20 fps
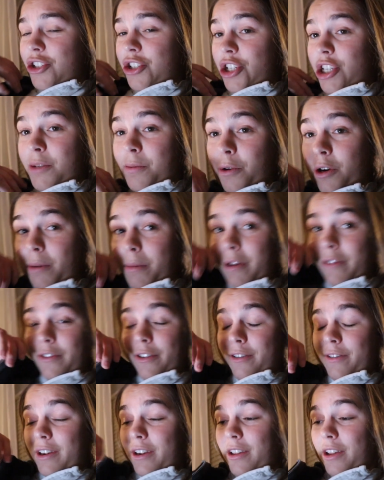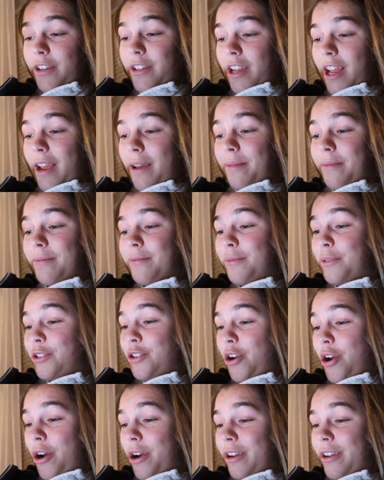She supported me for a very long time. We
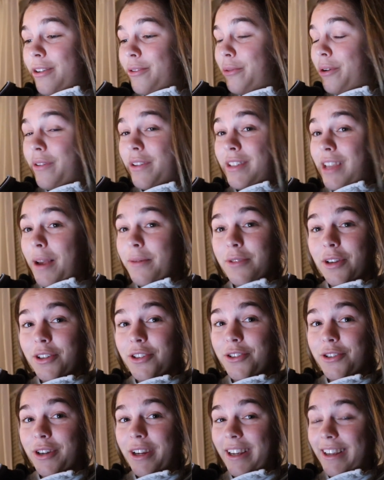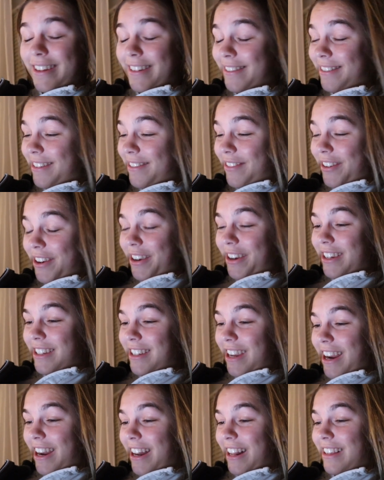talk. We have a Snapchat streak. Very
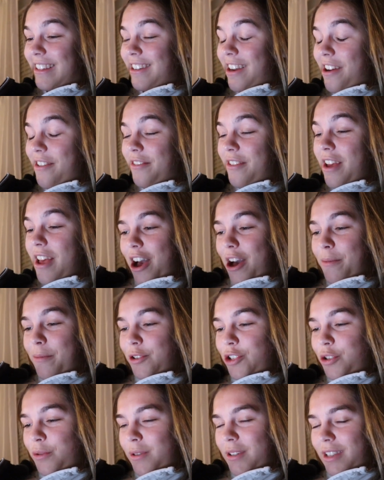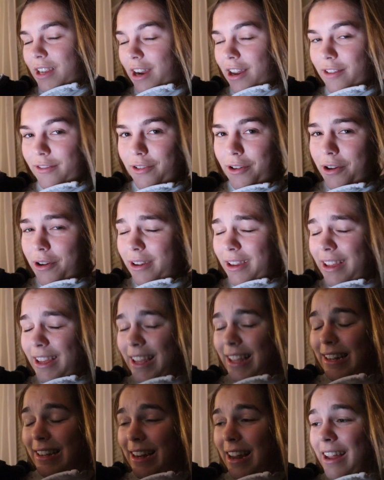exciting stuff. But she wanted to have the vlog.
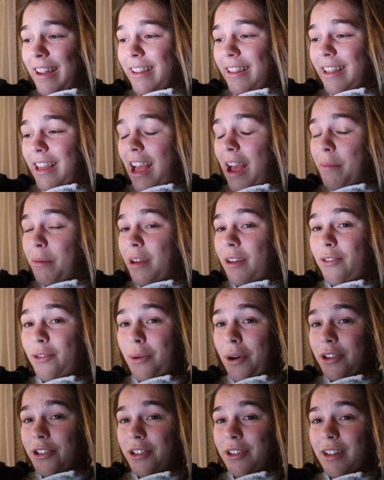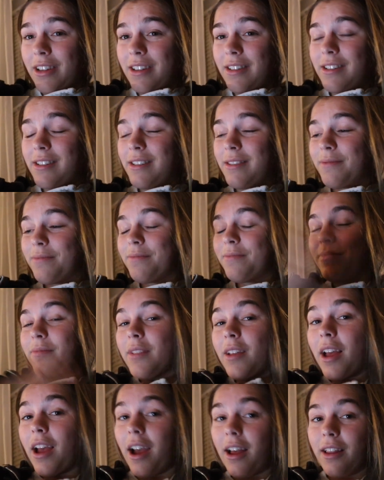And Gabby, if you're watching this,
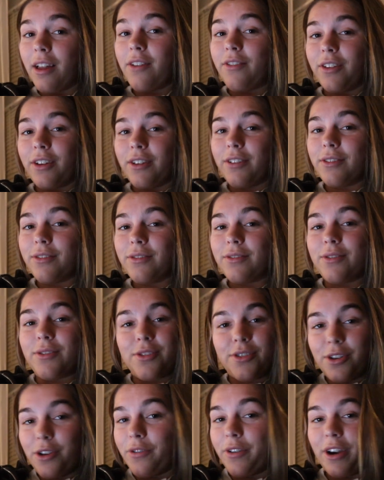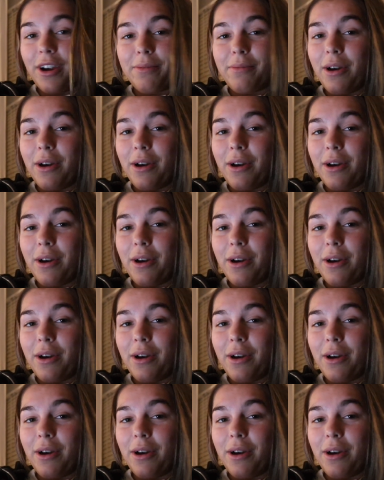I love you so very